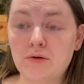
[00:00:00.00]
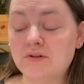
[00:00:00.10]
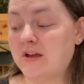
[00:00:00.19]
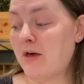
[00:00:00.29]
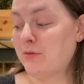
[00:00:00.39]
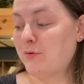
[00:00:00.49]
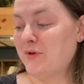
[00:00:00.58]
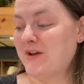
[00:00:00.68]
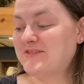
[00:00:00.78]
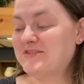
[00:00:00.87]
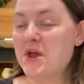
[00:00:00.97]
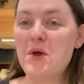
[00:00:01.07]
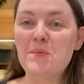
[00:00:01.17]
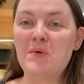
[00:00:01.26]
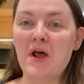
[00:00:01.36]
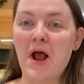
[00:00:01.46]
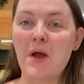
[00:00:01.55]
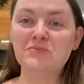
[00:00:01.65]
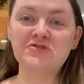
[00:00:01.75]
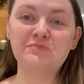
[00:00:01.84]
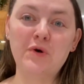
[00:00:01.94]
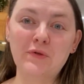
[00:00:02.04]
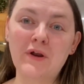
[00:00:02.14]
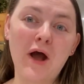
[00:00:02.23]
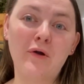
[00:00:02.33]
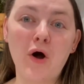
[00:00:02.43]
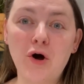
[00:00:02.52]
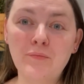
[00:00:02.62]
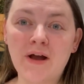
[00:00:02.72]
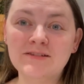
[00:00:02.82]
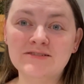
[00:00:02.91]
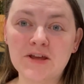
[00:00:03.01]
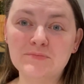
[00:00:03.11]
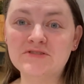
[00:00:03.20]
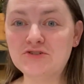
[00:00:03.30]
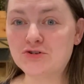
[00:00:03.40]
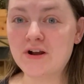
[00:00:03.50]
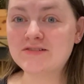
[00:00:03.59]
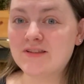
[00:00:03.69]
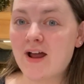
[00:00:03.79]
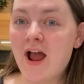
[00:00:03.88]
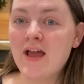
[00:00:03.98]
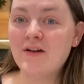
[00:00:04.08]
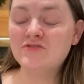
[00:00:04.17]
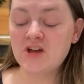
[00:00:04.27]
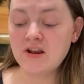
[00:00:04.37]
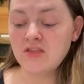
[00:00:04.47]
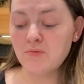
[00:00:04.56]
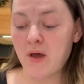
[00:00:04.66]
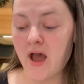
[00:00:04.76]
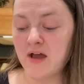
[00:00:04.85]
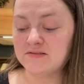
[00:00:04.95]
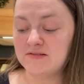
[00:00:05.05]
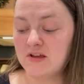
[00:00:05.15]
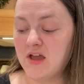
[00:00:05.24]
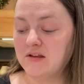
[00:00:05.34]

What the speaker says: to get through this, but I'm just pulling out all my tips and tricks that I have done in the past